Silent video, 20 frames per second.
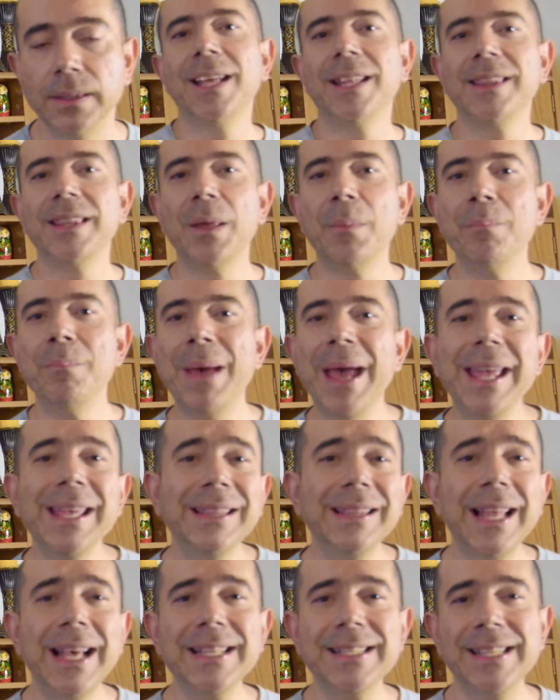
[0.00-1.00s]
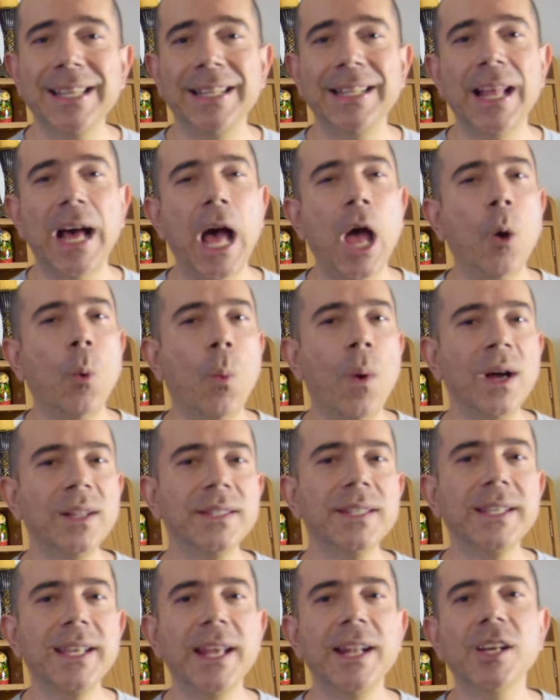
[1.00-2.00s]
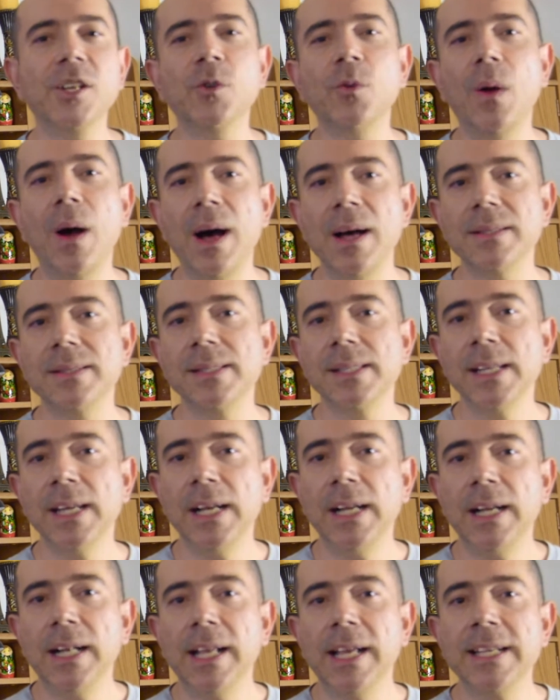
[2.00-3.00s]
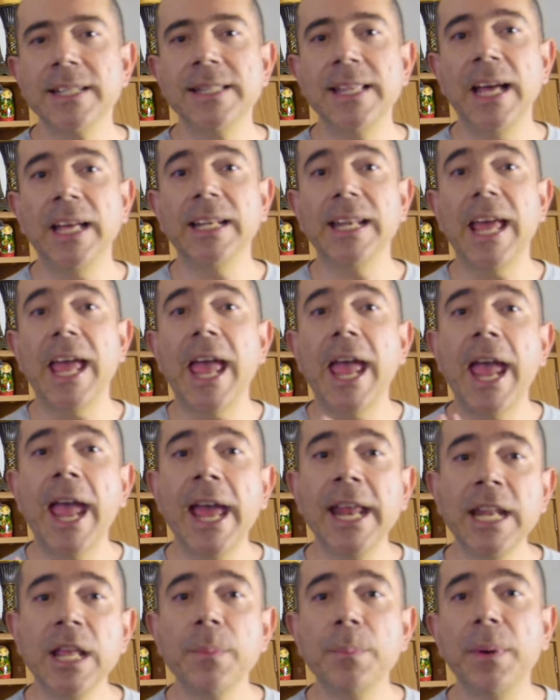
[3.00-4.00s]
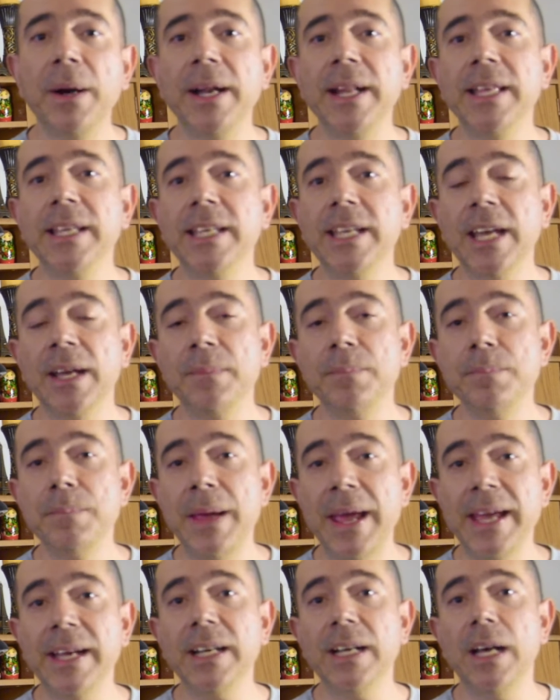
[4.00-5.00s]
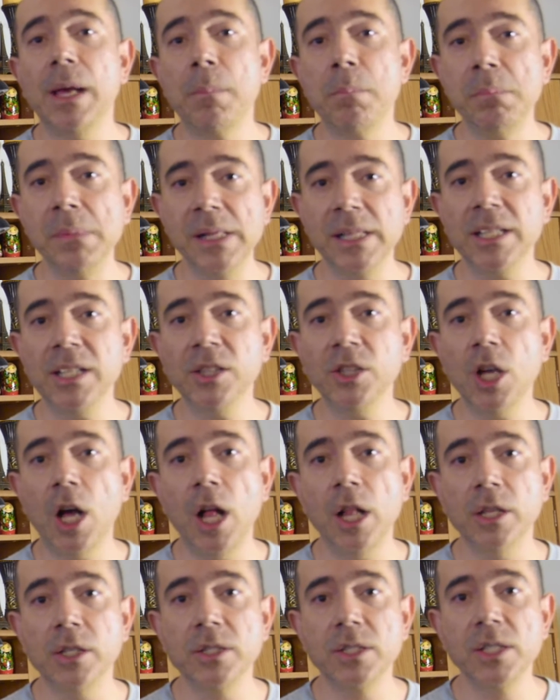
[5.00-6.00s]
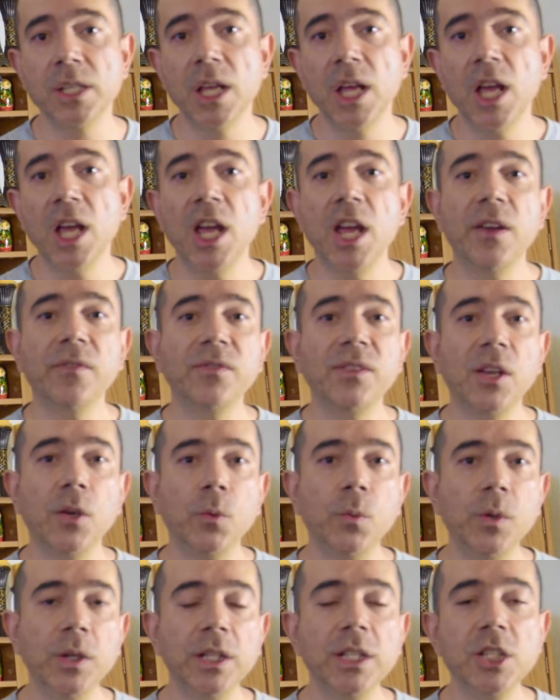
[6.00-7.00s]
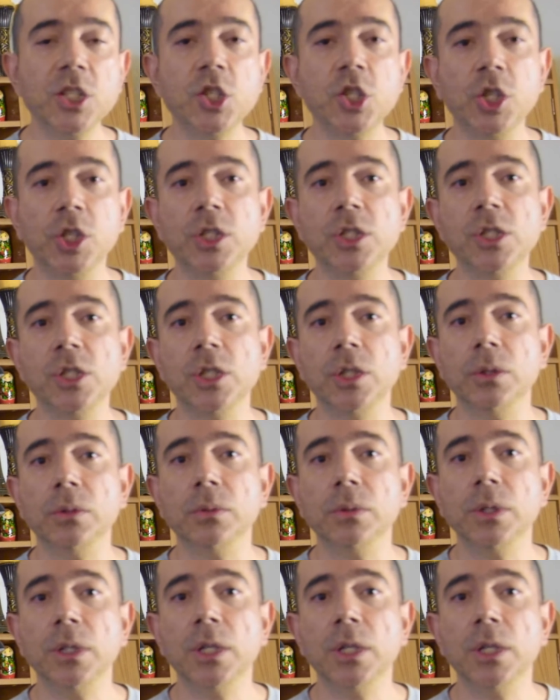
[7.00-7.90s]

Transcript: The main lesson I want to get across is that anybody can make $1 million if they really choose to.